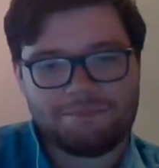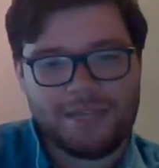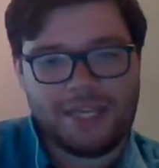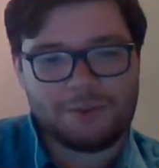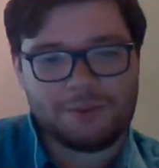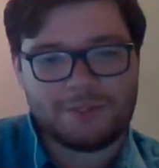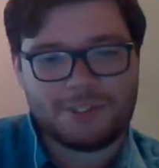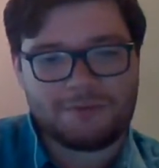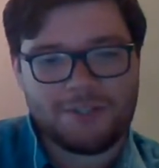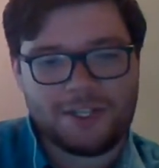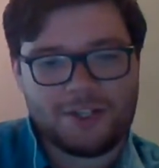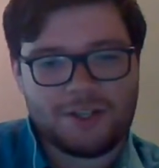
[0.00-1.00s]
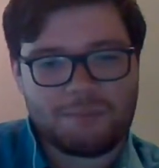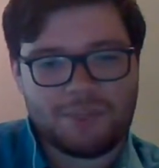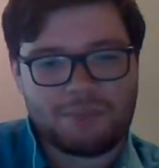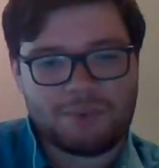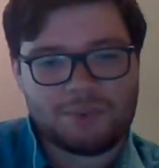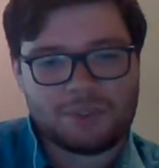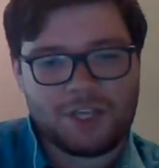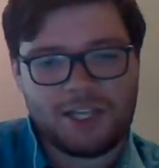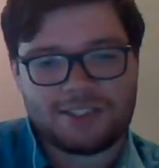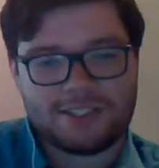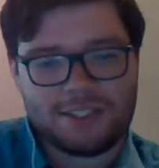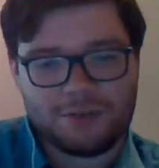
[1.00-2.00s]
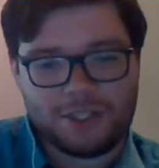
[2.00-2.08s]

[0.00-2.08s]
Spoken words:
And it was a fear that people constantly